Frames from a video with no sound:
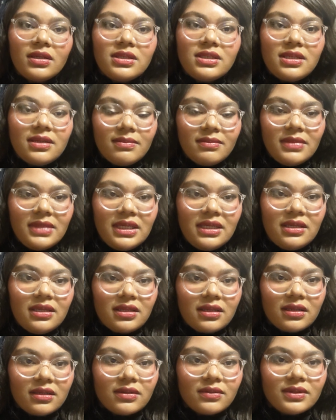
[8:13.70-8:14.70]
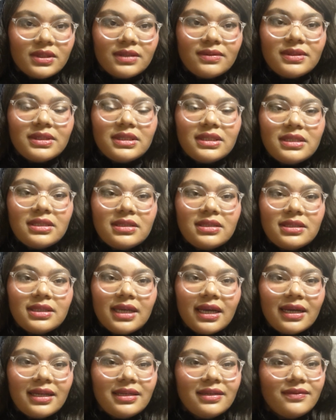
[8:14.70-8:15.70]
to me, though, there was this
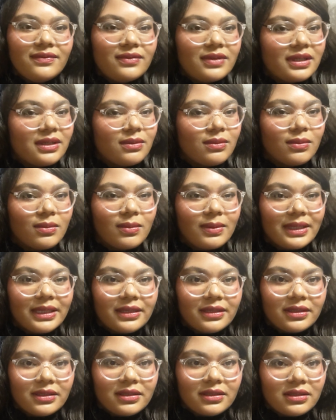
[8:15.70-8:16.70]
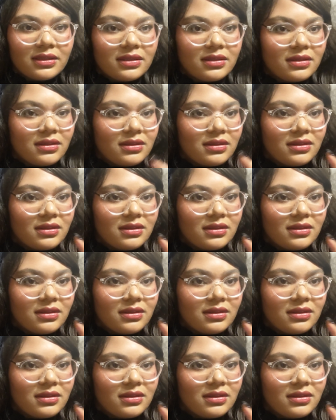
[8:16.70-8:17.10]
kind of weird,